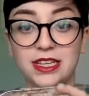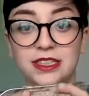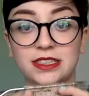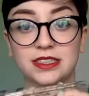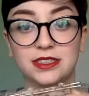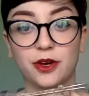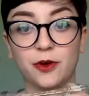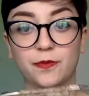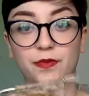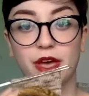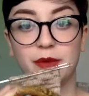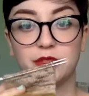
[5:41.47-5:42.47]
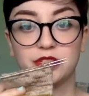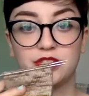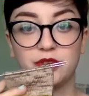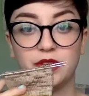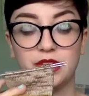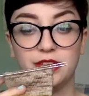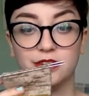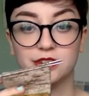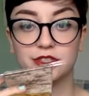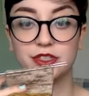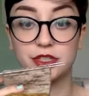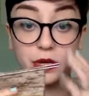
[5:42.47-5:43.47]
So I'm just doing heels
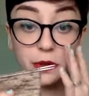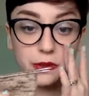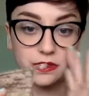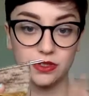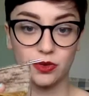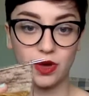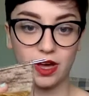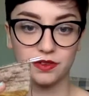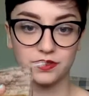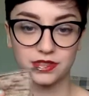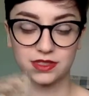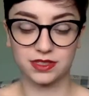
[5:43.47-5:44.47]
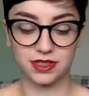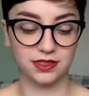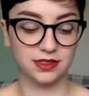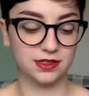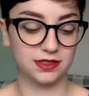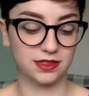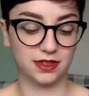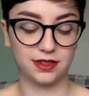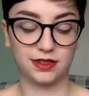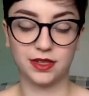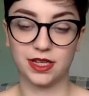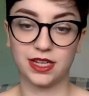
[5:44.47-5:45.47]
and toes, no cuffs, because
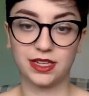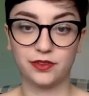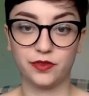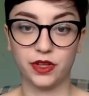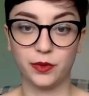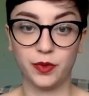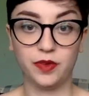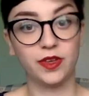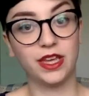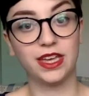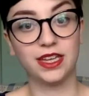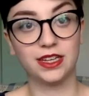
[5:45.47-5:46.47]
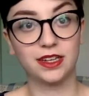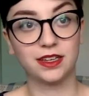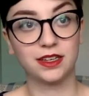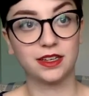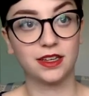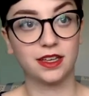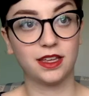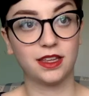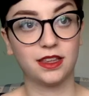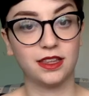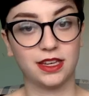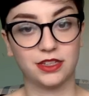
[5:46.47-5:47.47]
I didn't feel like weaving in
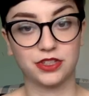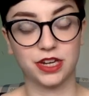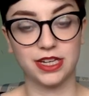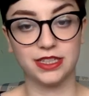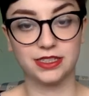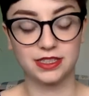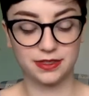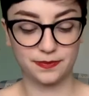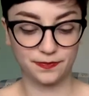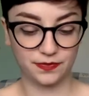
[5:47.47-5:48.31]
the extra ends.